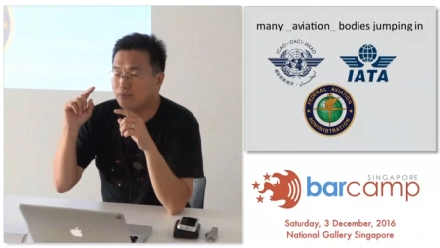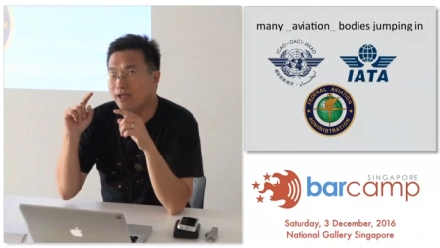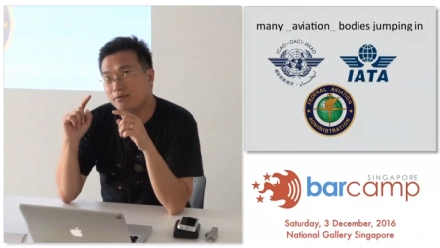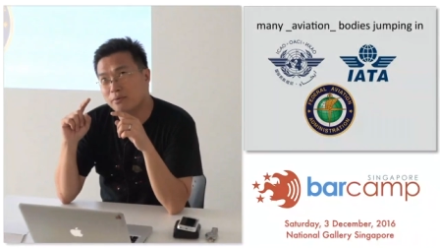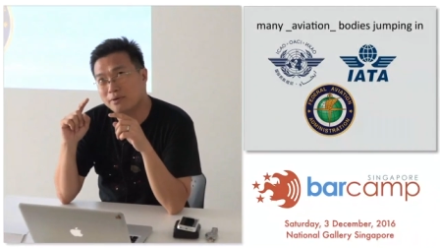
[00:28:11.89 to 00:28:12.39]
we,
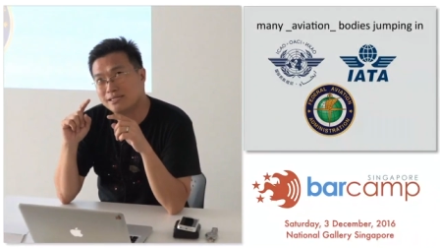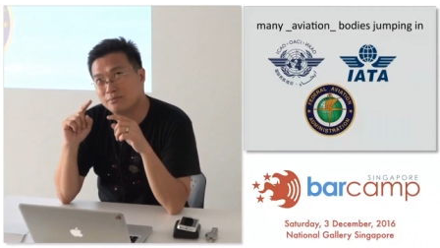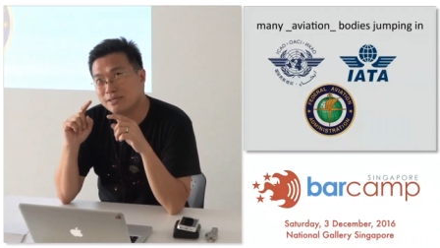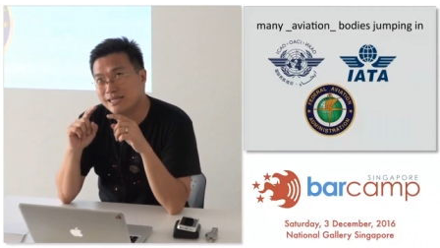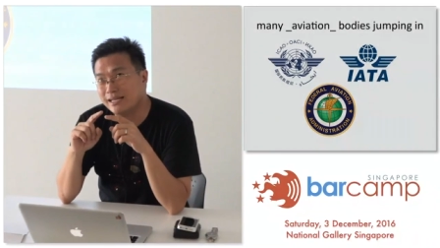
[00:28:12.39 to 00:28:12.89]
had, we,
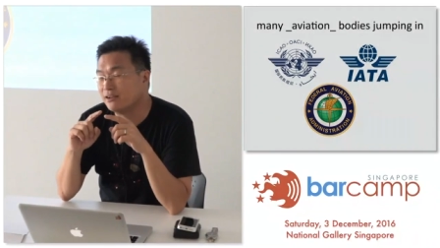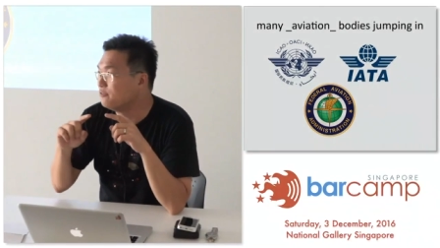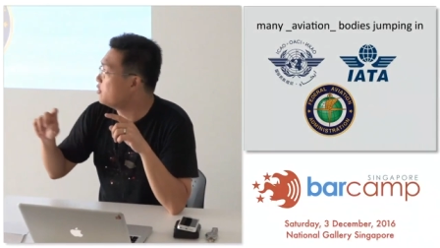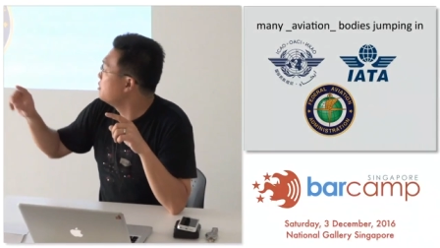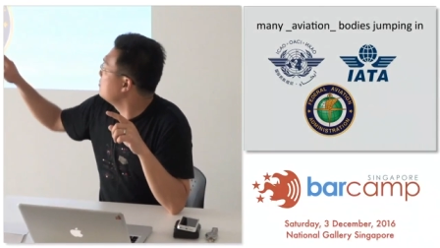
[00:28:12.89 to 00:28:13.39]
was, we sat in
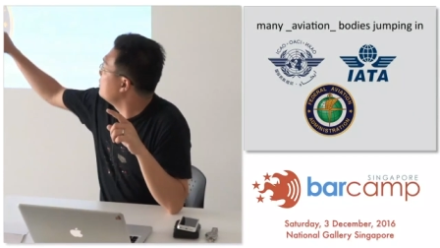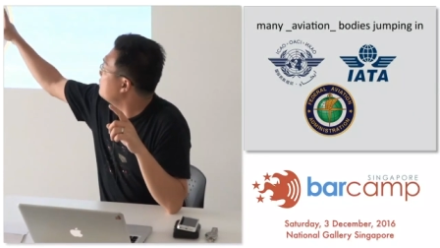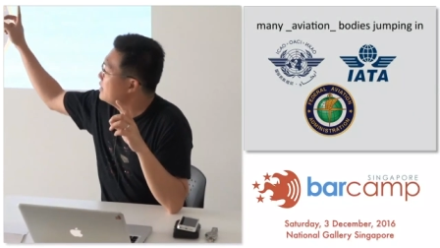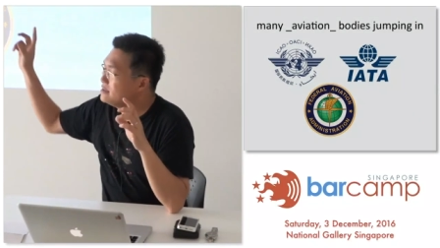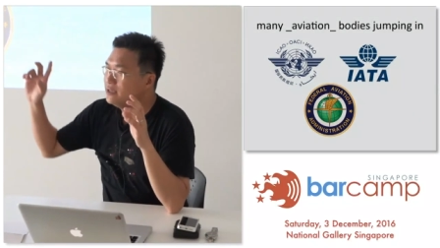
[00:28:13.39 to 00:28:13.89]
a forum
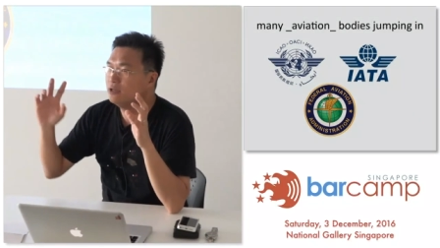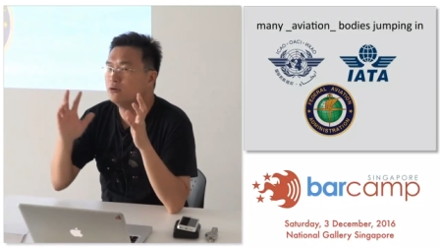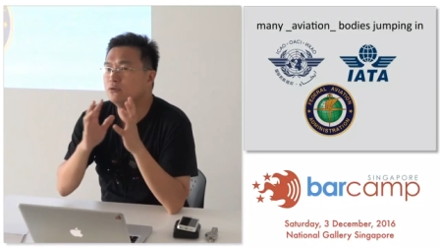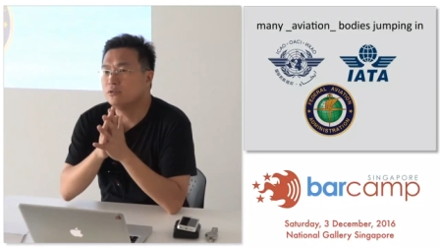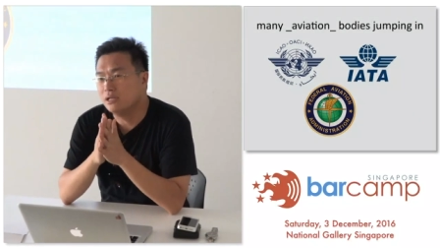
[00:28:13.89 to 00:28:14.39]
with
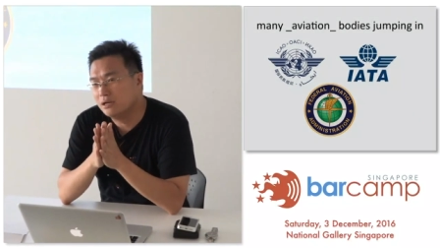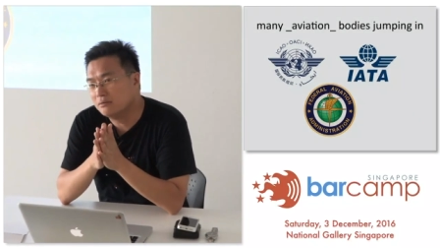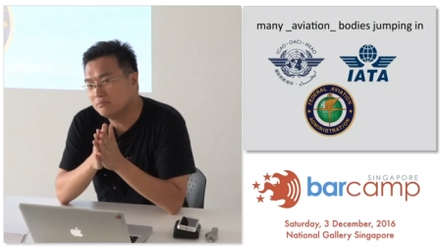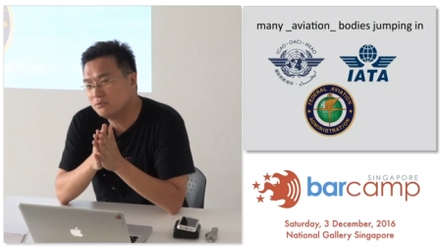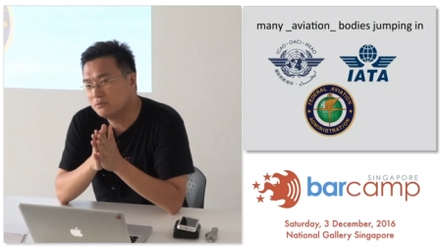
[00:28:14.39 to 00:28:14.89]
ICAO
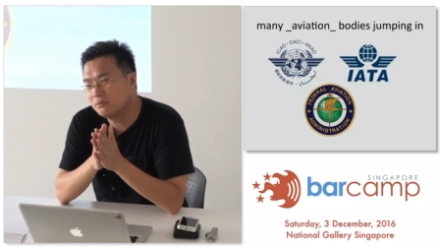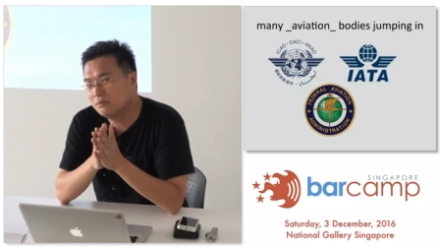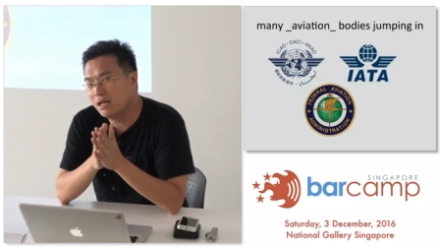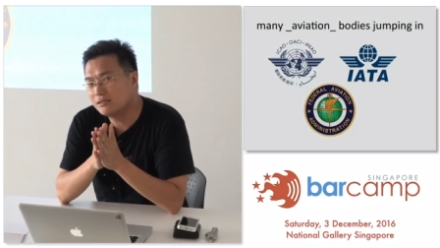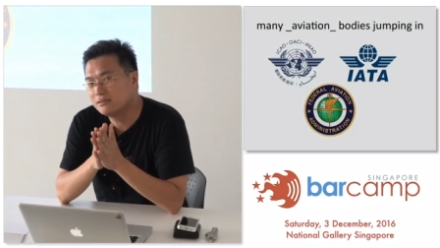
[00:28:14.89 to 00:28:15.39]

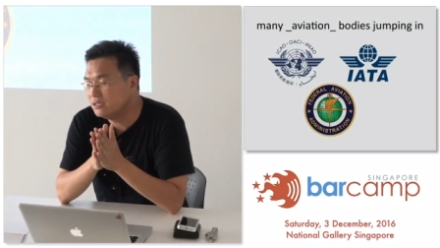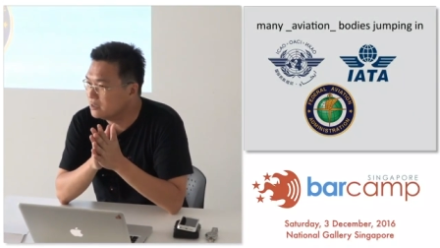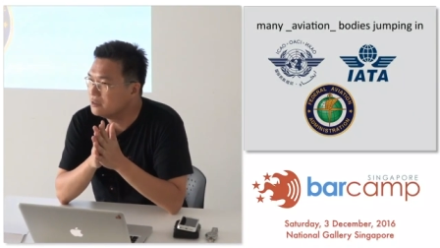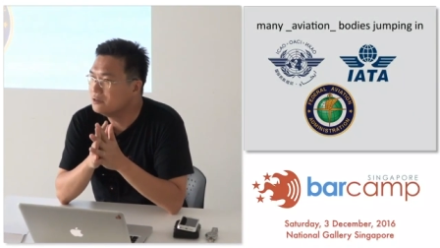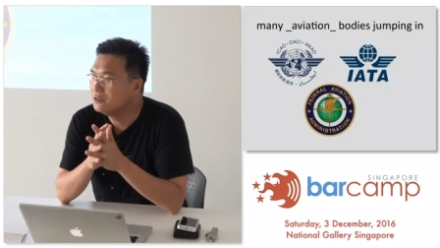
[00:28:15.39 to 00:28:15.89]
uh, last
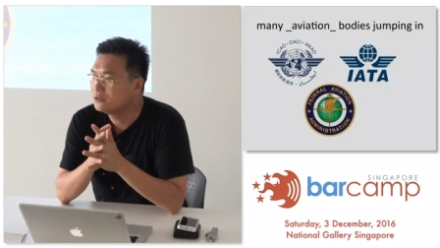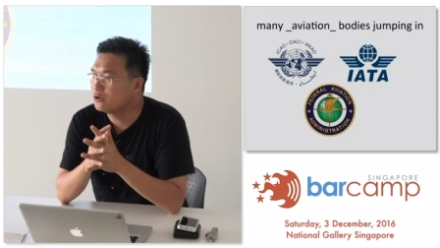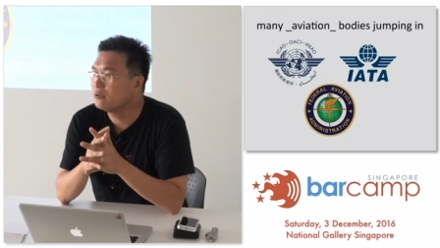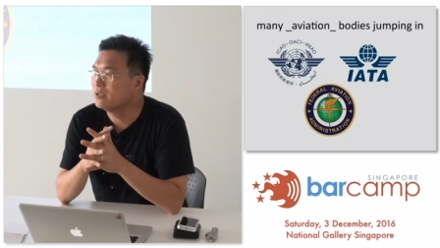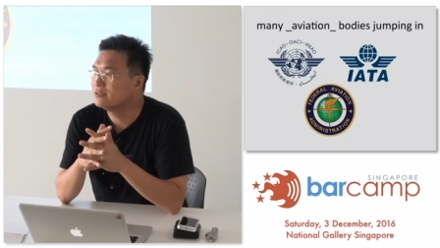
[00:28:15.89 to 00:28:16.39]
year
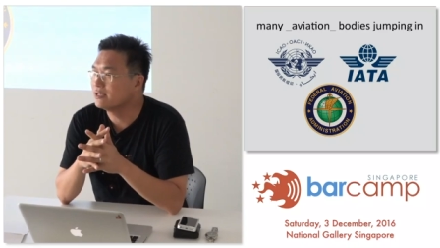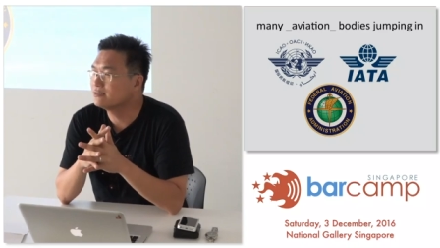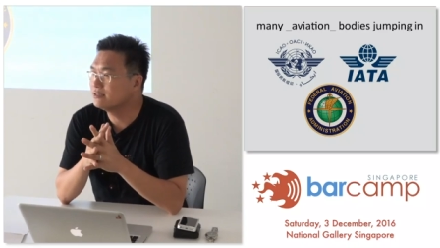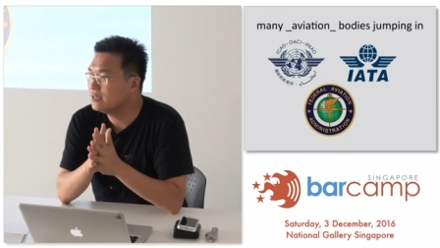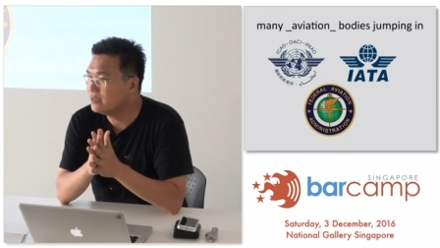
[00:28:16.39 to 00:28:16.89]
talking about
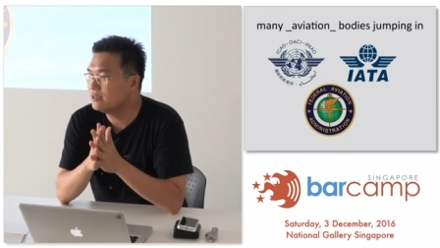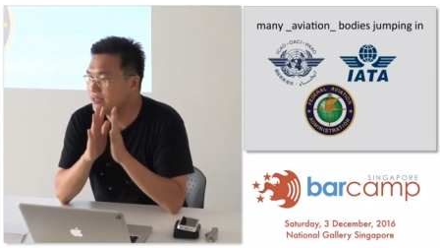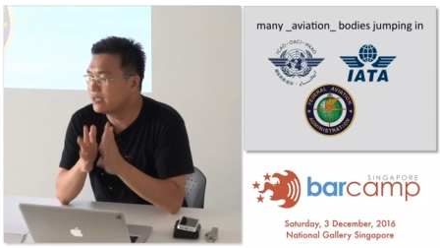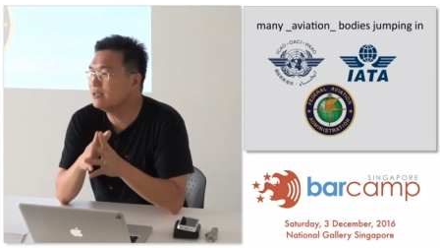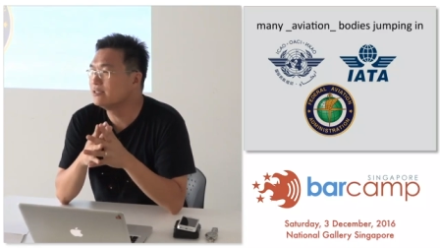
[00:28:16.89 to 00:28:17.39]
exactly
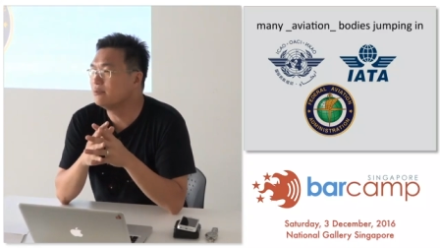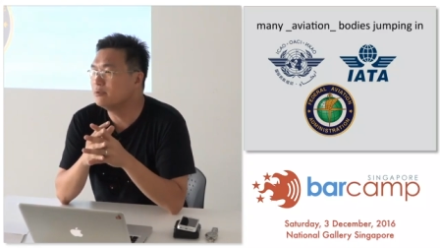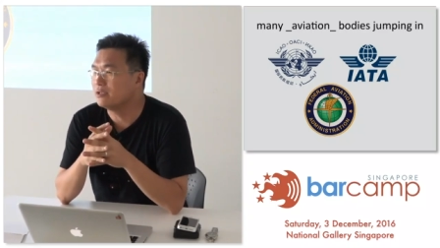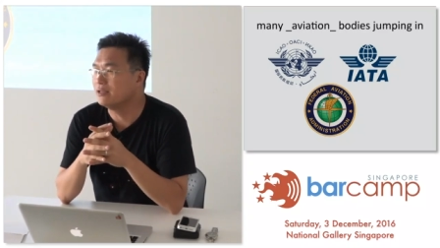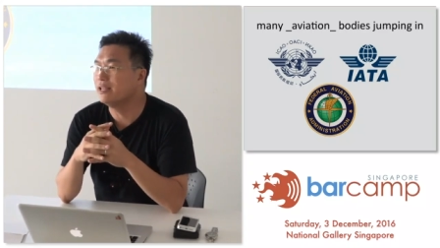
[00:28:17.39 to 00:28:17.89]
the same
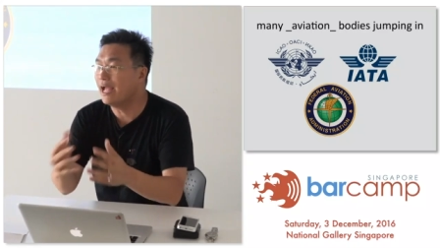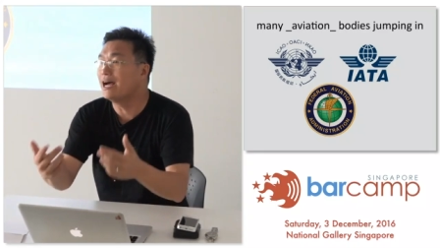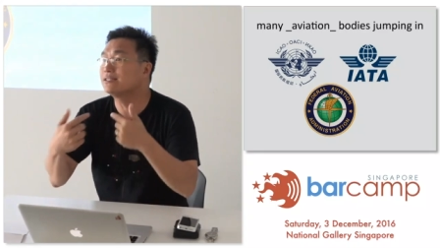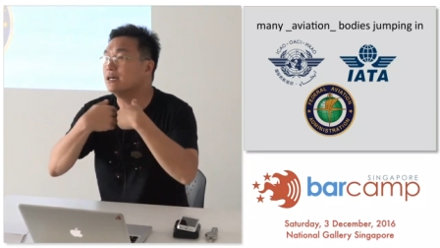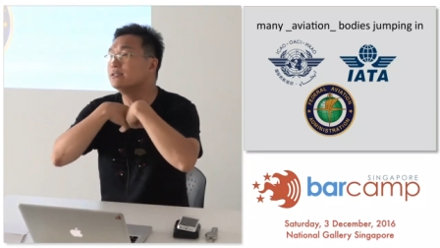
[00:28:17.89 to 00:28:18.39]
thing, and they
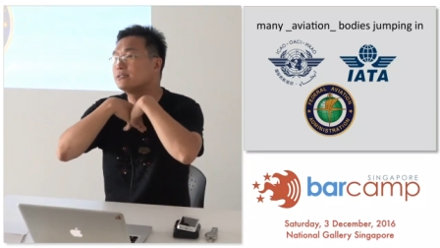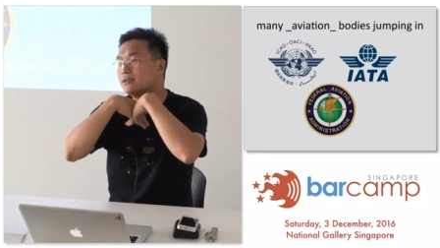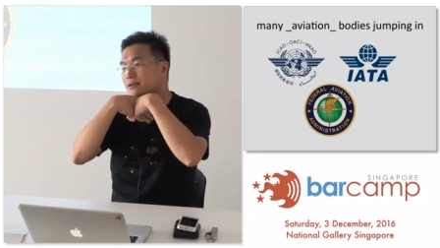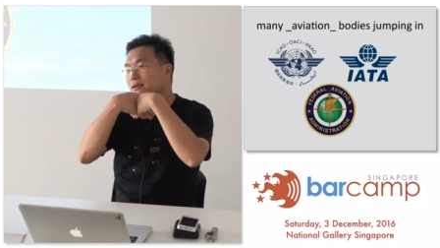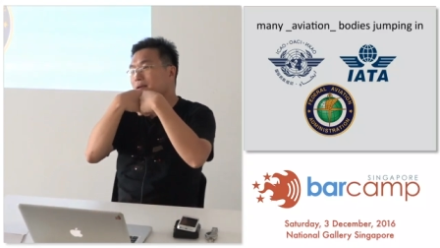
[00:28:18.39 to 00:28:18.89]
asked
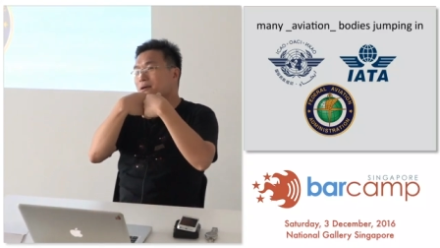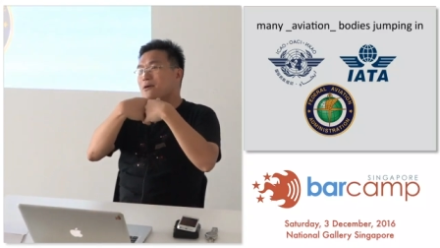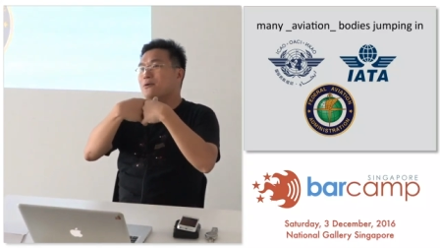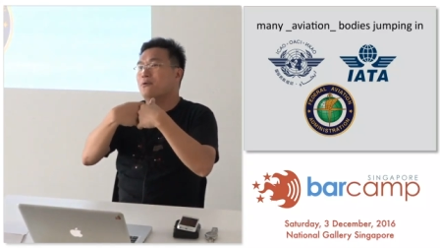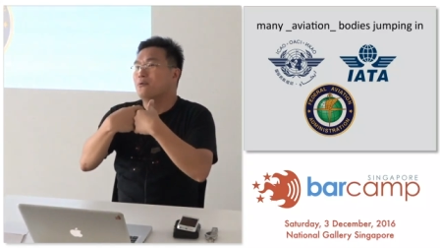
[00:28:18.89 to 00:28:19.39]
us
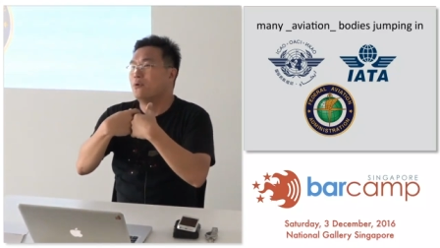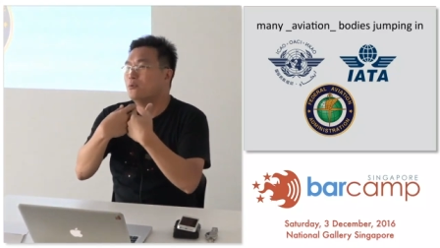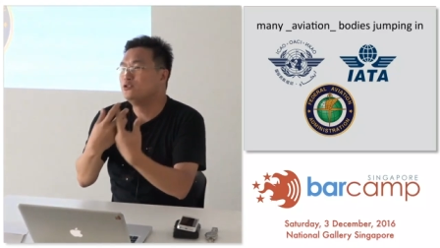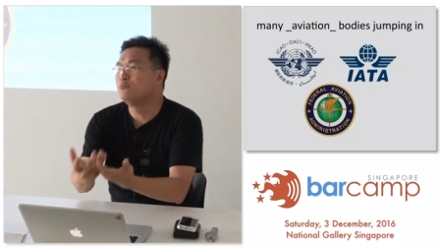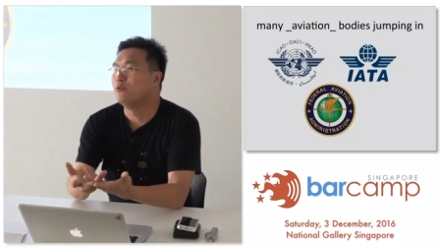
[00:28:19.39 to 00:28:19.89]

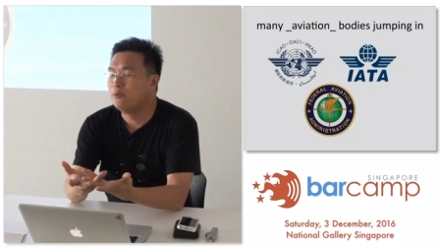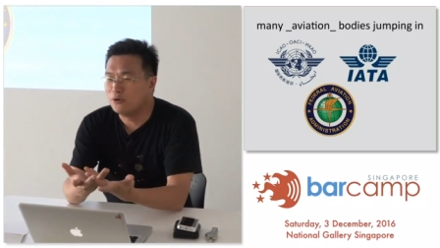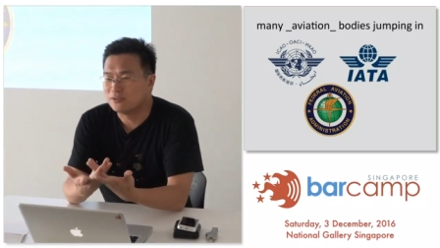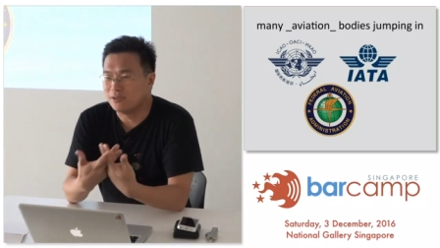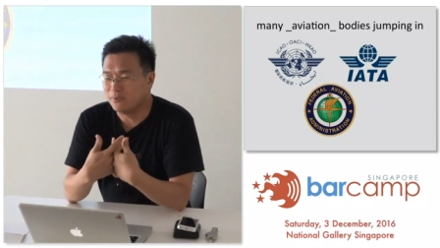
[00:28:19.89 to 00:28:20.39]
what would you propose?